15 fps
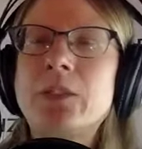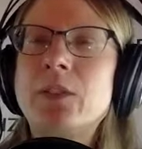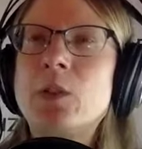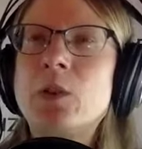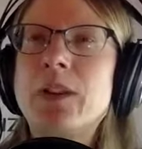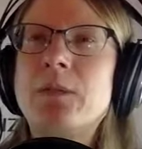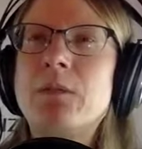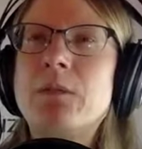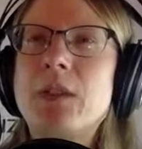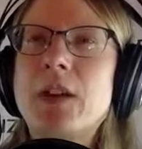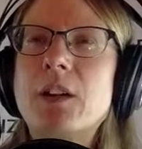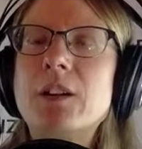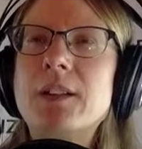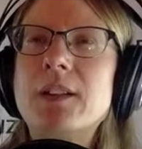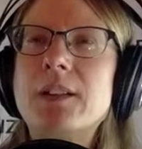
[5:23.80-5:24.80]
it
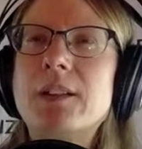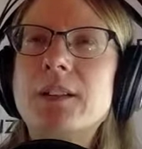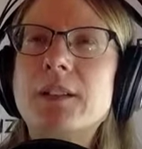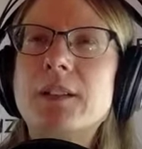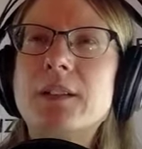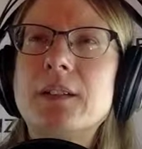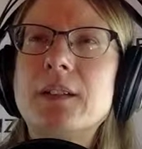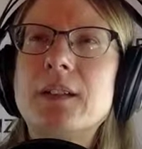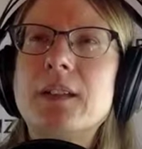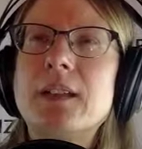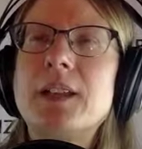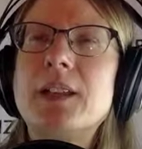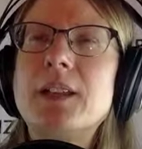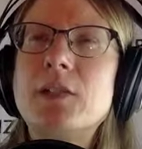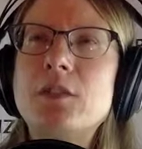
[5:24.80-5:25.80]
varies
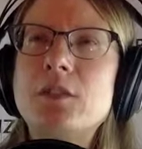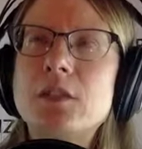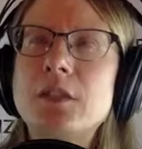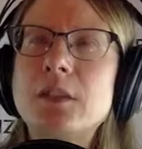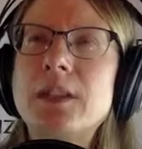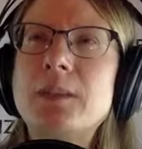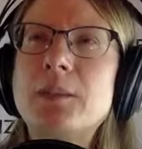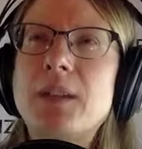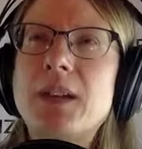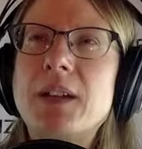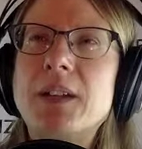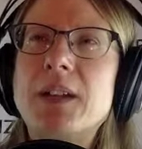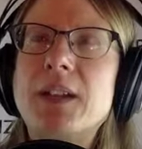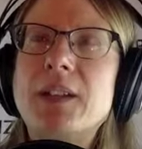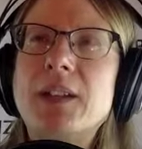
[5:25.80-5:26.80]
hugely
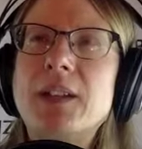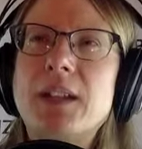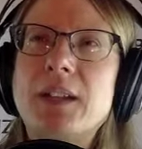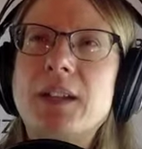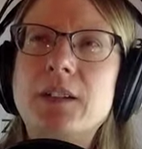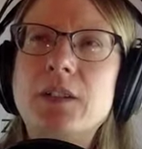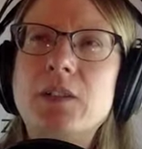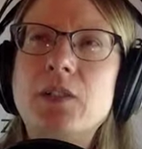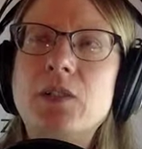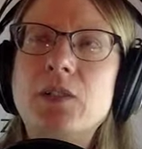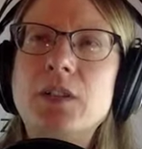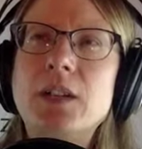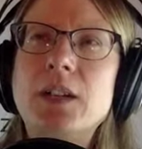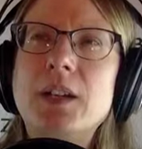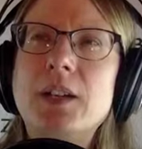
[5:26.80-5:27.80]
depending on the
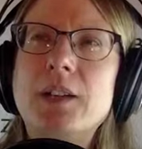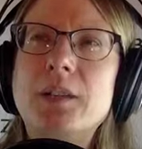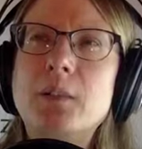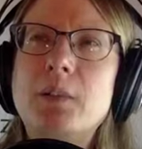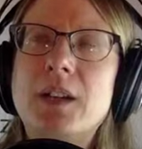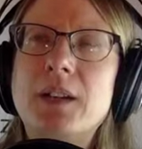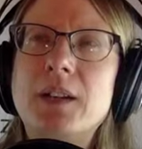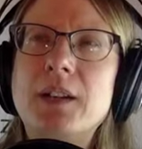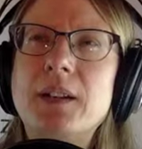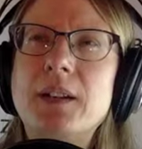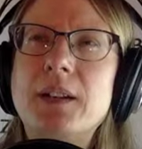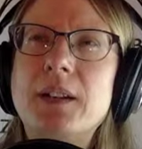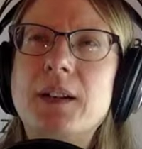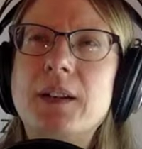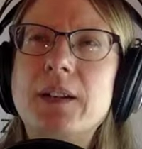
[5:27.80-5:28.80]
industry and depending
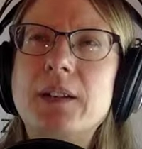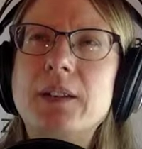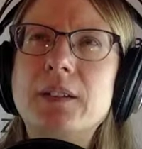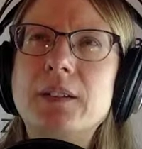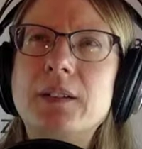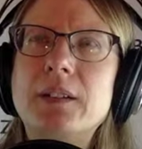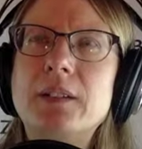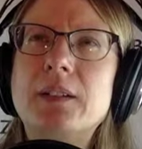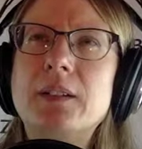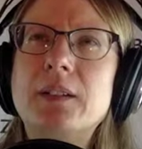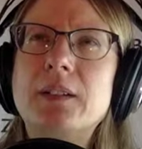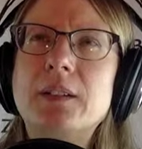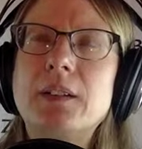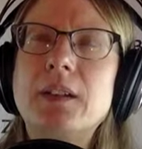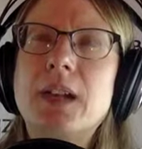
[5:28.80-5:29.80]
on
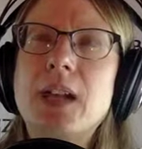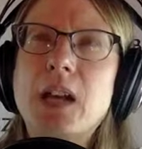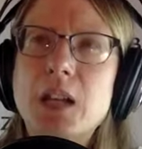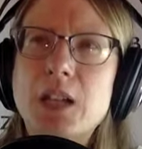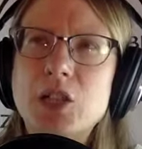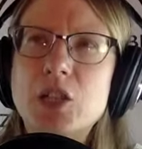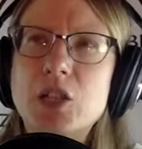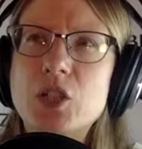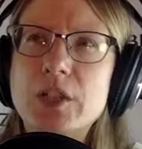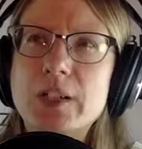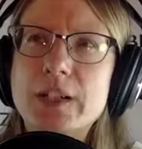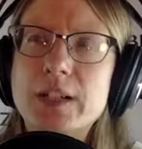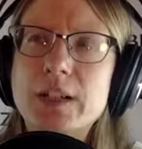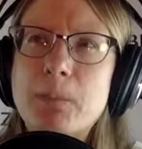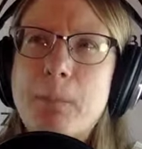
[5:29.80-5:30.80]
the
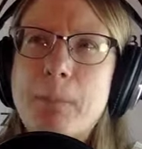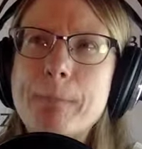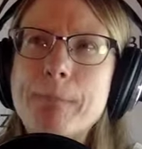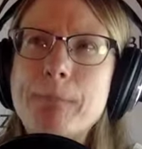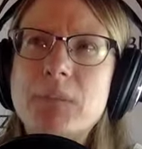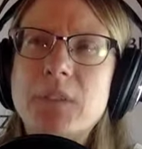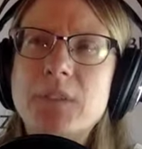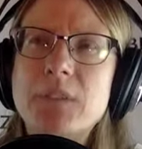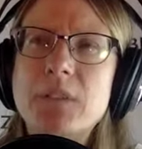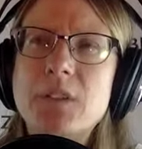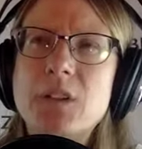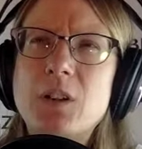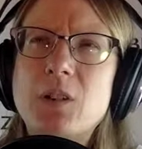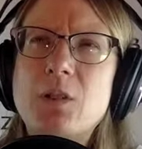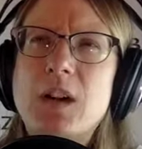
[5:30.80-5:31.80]
country.
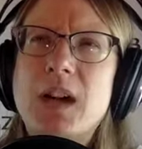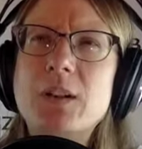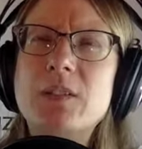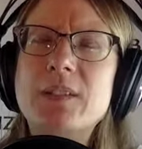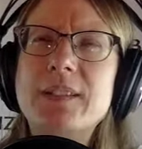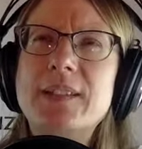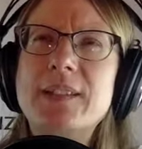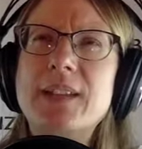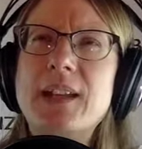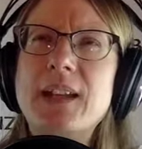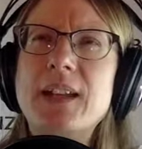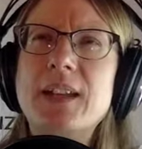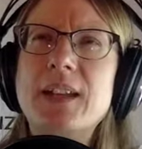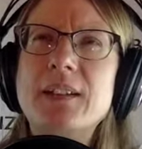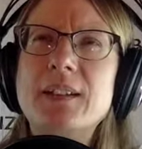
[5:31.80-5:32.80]
So I would say